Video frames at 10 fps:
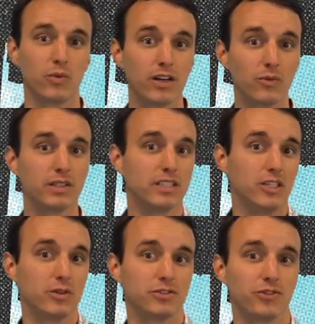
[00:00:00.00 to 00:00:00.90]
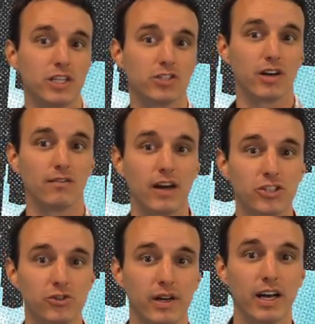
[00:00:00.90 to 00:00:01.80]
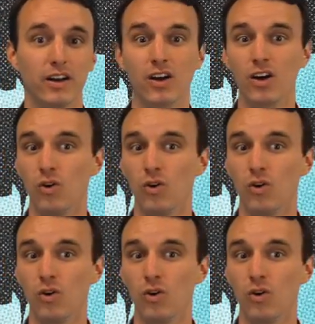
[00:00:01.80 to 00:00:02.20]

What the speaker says: When did we see you a stranger and invite you in,